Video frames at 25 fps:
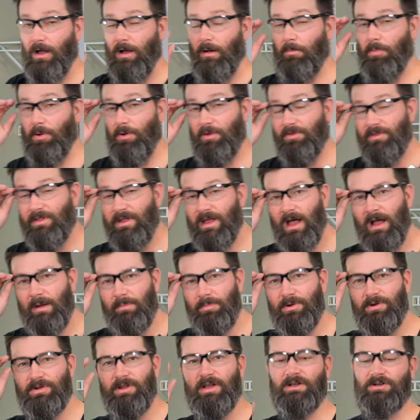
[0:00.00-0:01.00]
I'm putting the eye
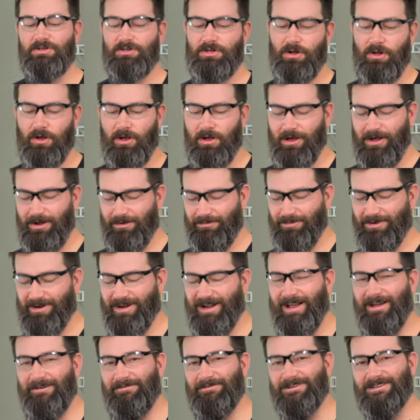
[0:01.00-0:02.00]
protection on.
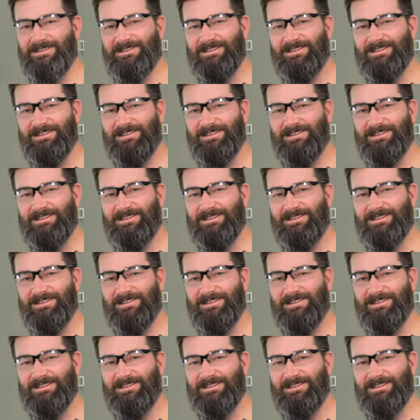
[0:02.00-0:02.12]
when